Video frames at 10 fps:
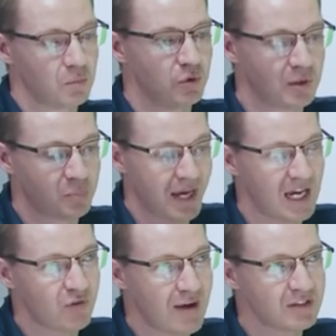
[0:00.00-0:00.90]
you can pay
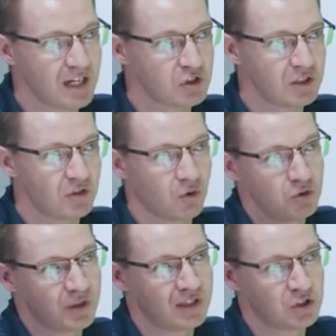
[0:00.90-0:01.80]
for ad attention or you
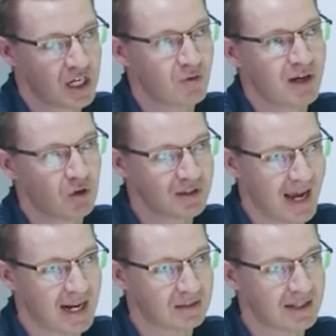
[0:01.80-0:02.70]
can generate it
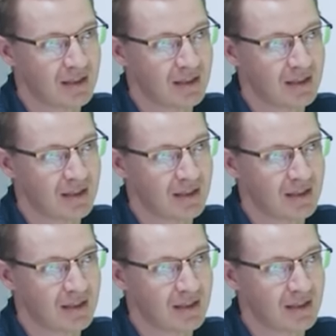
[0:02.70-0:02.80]
organically.